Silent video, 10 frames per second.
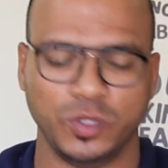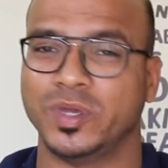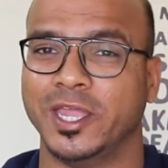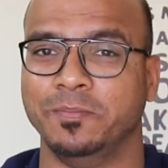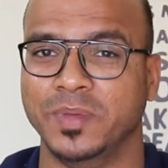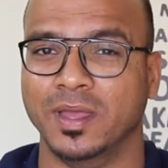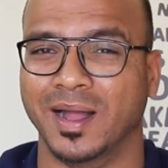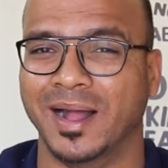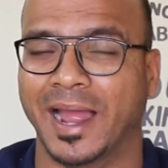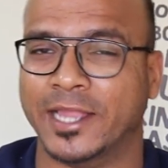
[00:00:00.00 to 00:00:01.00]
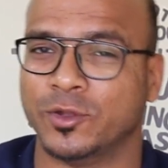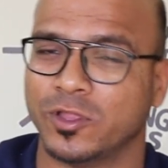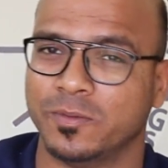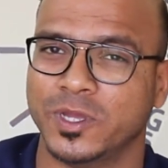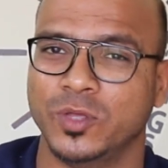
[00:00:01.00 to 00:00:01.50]
You can be an Android
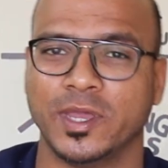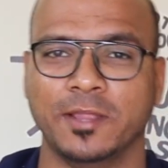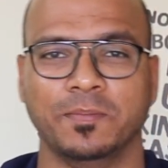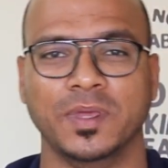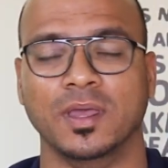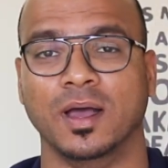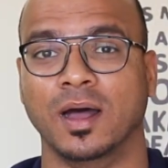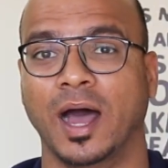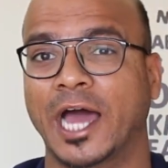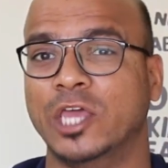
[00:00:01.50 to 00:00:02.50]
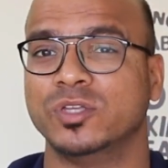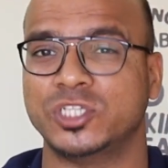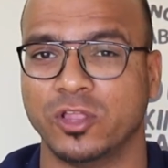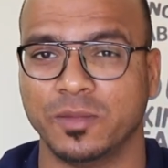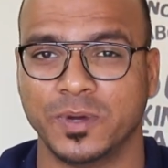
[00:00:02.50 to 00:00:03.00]
developer, you can be an iOS
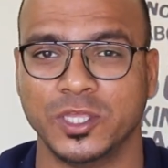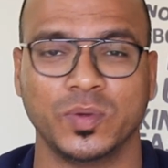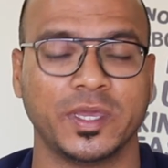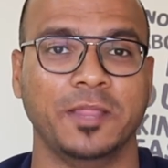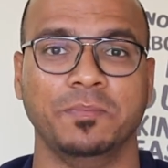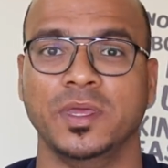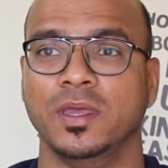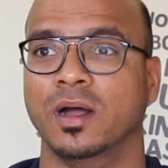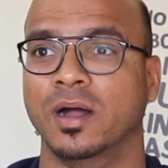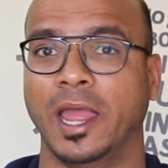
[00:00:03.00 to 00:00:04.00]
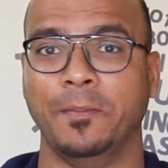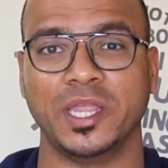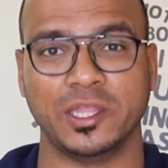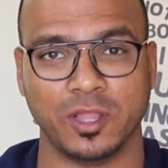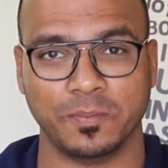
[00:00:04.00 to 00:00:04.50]
developer, you can be an
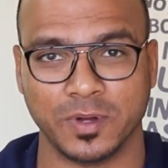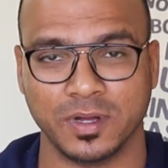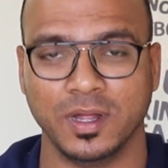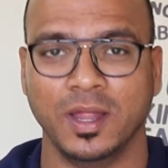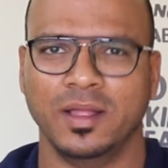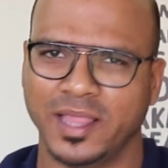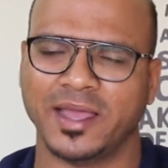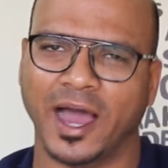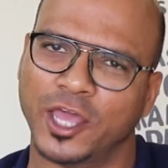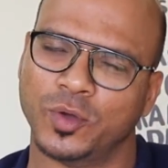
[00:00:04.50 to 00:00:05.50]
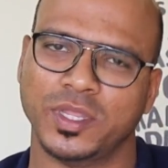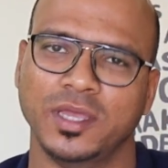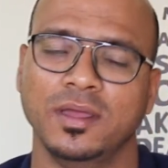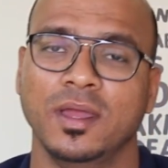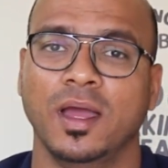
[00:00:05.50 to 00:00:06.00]
embedded developer like
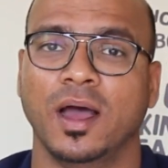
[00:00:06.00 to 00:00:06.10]
IoT.